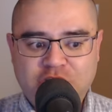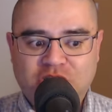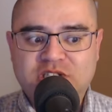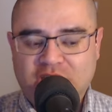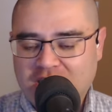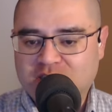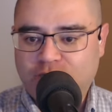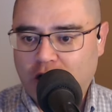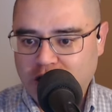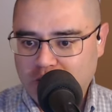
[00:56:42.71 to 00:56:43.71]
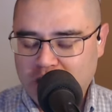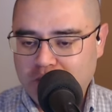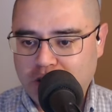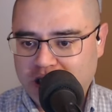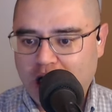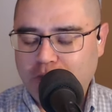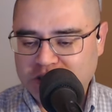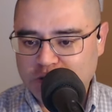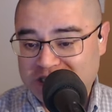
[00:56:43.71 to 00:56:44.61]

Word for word: adjusting its volume input and output.